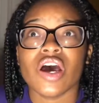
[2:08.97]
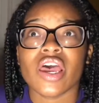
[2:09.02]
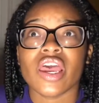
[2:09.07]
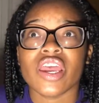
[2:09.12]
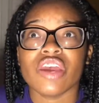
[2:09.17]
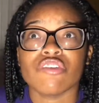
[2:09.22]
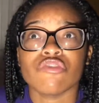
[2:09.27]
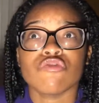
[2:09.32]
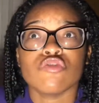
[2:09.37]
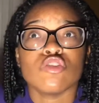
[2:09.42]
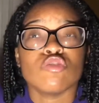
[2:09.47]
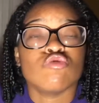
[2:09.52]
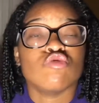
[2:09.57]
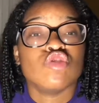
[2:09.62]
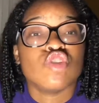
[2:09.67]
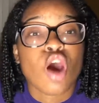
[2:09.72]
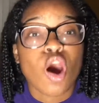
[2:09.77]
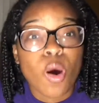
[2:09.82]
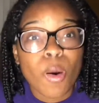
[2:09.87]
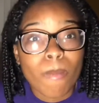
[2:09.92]
If you
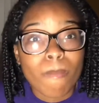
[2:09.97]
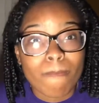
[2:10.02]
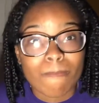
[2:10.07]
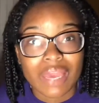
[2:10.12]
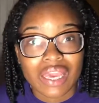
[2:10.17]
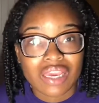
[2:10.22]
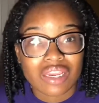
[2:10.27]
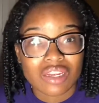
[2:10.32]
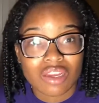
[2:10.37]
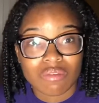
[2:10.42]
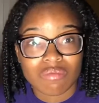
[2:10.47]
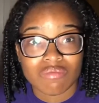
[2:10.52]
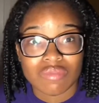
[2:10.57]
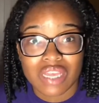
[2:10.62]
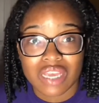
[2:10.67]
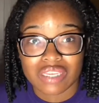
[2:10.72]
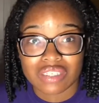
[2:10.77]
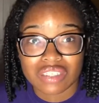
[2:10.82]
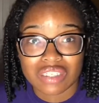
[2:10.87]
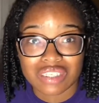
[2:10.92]
don't make enough
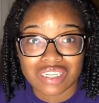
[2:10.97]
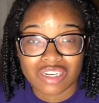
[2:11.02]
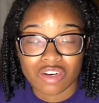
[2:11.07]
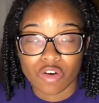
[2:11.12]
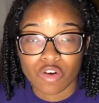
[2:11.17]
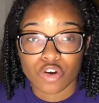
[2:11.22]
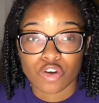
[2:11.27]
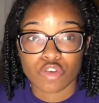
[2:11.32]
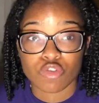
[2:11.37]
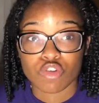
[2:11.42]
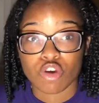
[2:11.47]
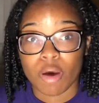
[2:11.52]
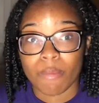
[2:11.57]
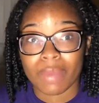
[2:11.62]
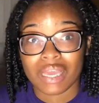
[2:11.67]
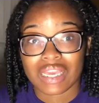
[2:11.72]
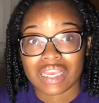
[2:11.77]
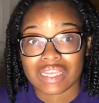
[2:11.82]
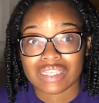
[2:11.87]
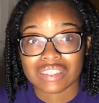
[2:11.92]
insulin, or you don't
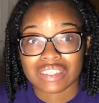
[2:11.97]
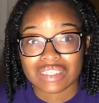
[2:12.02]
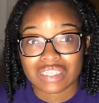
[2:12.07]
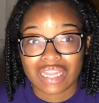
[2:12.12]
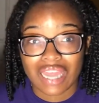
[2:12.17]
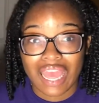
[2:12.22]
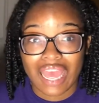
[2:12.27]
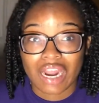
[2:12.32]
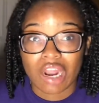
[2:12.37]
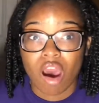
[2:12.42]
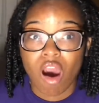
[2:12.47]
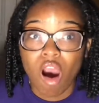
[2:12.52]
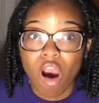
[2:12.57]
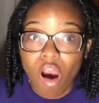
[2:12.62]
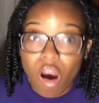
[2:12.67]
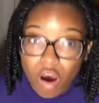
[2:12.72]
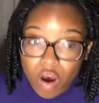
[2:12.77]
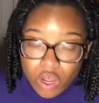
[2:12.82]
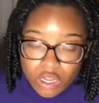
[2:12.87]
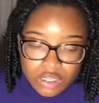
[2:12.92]
make insulin at
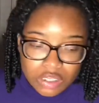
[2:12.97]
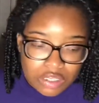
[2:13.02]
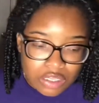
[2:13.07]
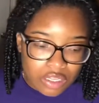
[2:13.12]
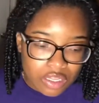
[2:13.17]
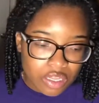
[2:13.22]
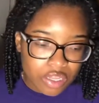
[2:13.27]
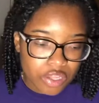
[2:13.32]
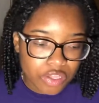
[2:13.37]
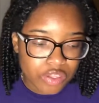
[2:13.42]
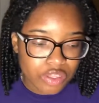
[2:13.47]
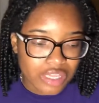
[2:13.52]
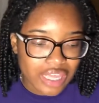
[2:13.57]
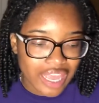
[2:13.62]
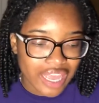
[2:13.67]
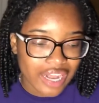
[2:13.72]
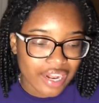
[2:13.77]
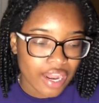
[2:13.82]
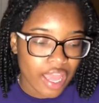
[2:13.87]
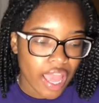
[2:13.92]
all,
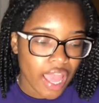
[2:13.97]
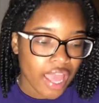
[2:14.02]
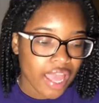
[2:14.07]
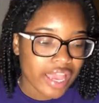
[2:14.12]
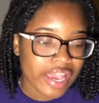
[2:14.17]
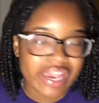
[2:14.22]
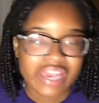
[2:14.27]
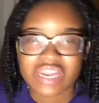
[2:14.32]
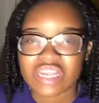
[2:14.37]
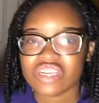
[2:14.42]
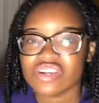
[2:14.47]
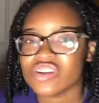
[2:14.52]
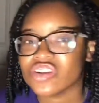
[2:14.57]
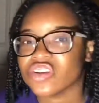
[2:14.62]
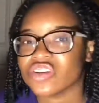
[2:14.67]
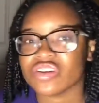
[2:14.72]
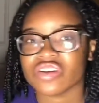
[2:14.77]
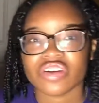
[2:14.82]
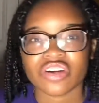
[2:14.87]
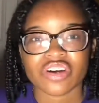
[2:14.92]
then eating
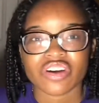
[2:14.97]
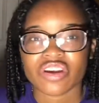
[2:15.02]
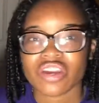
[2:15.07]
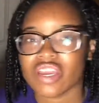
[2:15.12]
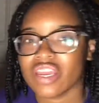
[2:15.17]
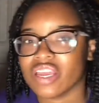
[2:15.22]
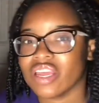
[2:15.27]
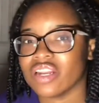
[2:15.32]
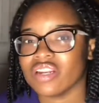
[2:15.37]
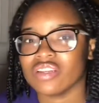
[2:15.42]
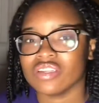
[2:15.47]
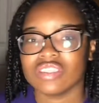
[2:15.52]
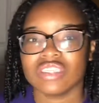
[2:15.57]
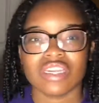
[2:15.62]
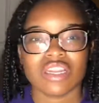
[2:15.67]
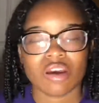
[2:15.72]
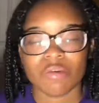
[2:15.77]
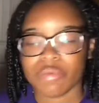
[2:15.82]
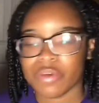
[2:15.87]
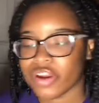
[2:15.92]
sugar and
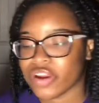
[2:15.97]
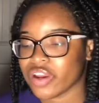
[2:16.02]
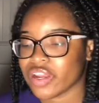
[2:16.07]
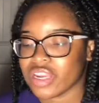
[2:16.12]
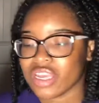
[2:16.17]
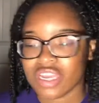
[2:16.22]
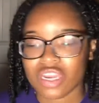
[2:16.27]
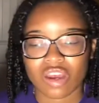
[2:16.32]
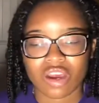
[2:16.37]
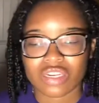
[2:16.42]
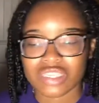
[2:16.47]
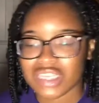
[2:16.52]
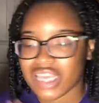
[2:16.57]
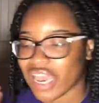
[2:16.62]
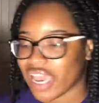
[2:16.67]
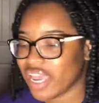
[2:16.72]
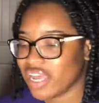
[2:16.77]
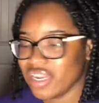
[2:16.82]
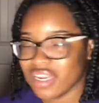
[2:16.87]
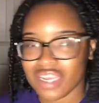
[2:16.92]
sitting up here and eating all this
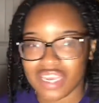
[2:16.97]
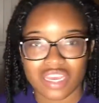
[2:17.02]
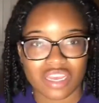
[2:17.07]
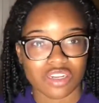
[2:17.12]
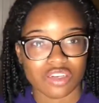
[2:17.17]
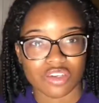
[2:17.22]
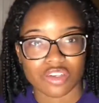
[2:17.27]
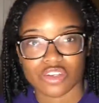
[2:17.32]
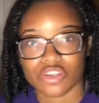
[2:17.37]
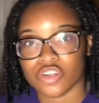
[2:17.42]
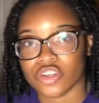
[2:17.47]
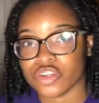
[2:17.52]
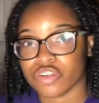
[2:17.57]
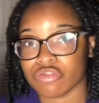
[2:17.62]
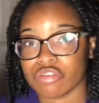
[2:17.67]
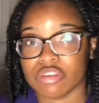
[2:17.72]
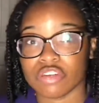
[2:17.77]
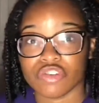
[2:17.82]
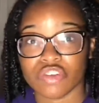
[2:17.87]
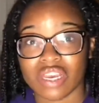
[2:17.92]
candy and
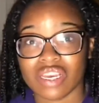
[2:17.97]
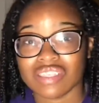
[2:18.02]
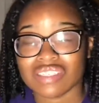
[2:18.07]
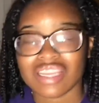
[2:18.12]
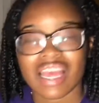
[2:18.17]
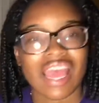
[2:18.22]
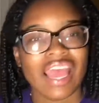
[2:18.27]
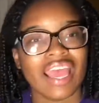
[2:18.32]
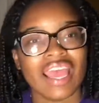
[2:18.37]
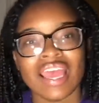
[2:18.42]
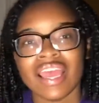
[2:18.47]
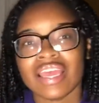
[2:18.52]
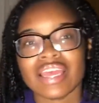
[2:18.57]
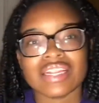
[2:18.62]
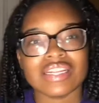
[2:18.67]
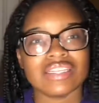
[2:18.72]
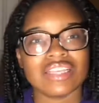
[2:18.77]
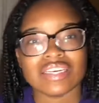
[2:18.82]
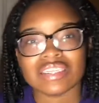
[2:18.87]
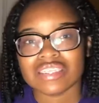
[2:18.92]
sugary drinks
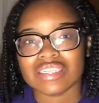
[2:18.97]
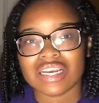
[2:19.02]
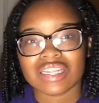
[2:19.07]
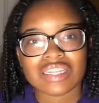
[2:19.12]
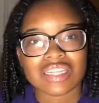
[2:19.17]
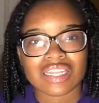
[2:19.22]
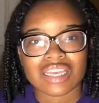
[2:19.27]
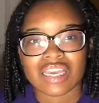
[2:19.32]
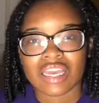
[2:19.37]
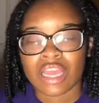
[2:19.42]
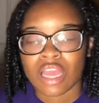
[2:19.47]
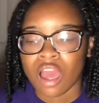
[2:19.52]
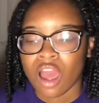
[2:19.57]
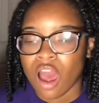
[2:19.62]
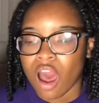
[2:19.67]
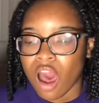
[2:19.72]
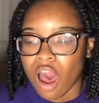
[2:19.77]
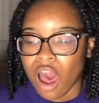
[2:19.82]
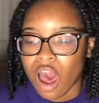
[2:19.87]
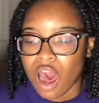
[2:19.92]
does nothing
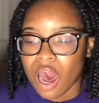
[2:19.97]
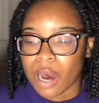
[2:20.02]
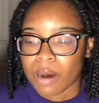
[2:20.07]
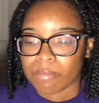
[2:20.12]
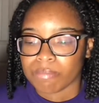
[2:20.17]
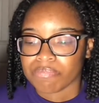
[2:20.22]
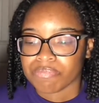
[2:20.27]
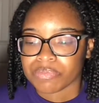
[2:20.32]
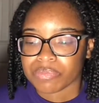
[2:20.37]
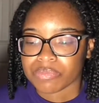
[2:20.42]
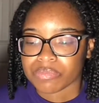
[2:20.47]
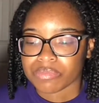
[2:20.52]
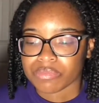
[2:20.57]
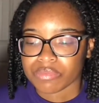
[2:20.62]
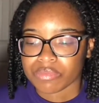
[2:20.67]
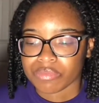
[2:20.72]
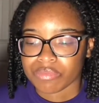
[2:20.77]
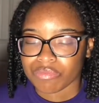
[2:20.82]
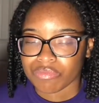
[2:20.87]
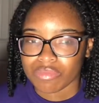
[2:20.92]

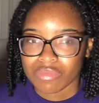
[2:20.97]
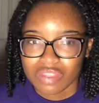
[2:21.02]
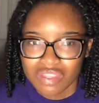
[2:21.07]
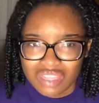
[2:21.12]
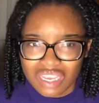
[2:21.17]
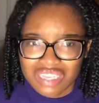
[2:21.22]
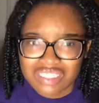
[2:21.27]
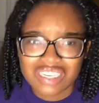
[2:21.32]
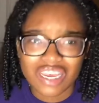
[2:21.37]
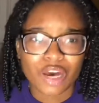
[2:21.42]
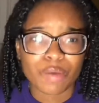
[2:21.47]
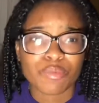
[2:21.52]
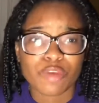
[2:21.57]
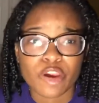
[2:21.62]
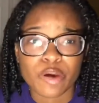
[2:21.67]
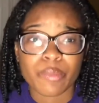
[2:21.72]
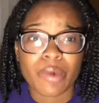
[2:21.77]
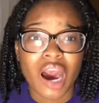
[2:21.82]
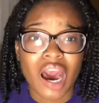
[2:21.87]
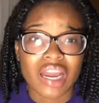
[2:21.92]
to help
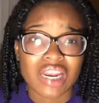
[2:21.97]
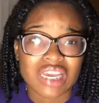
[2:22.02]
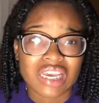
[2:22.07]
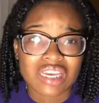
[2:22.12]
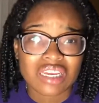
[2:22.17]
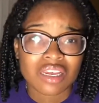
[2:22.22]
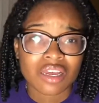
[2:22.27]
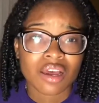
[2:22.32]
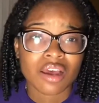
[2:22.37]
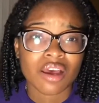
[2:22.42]
your body.